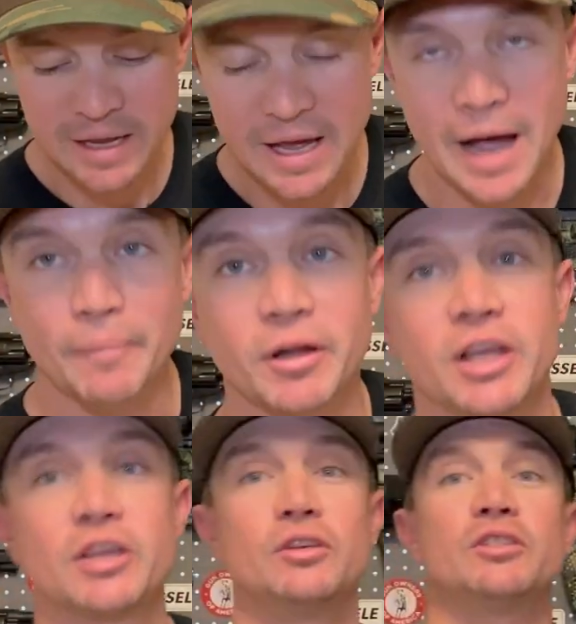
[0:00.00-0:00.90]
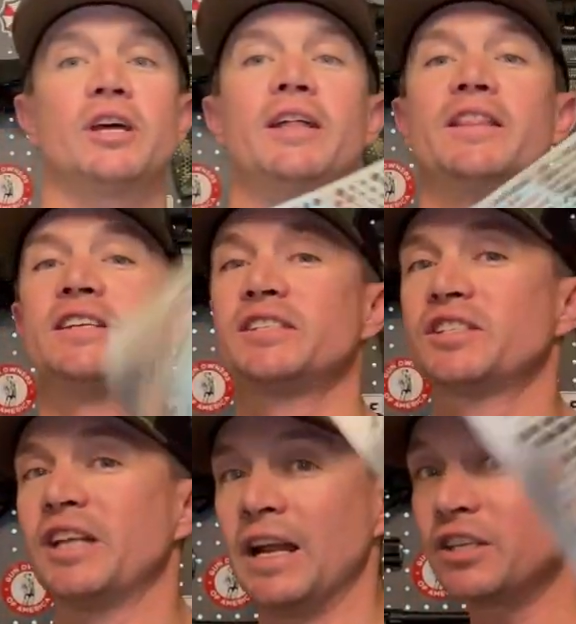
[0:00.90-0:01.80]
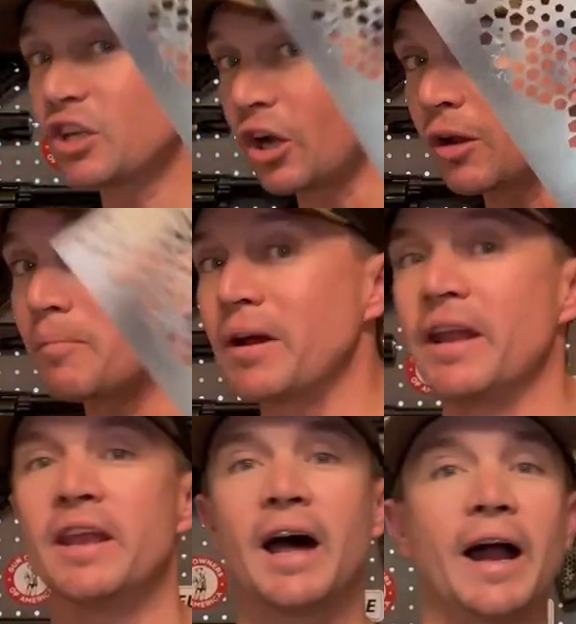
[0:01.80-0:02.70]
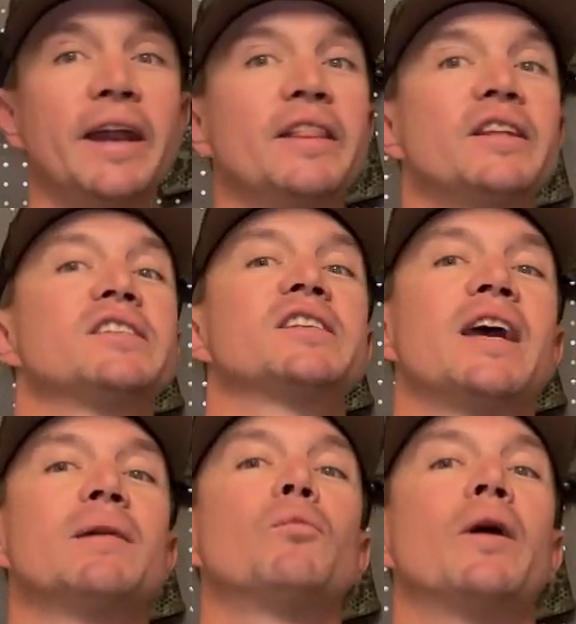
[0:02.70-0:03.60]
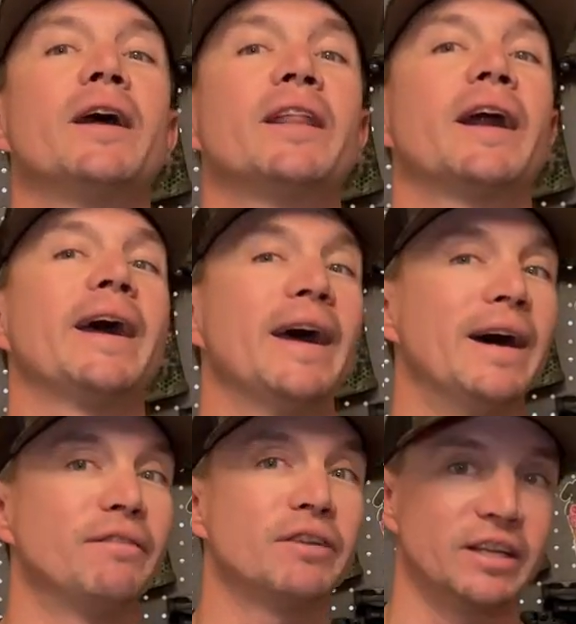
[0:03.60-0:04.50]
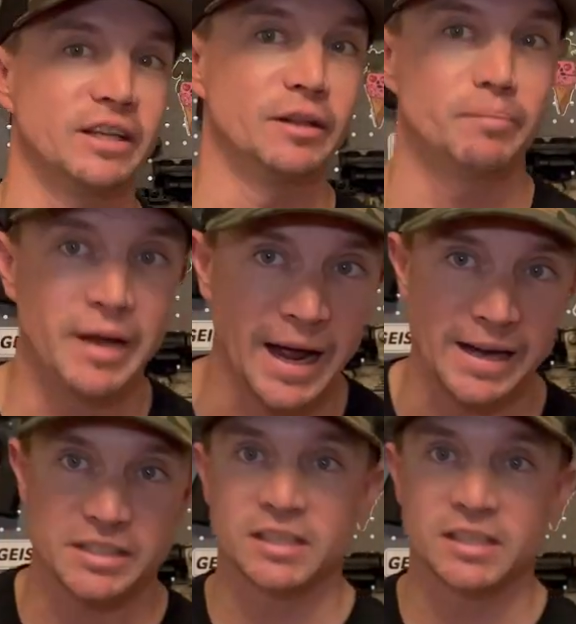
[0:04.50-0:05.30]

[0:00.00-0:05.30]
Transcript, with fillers: I'm gonna use this stencil, but not in the same way that I have in the past.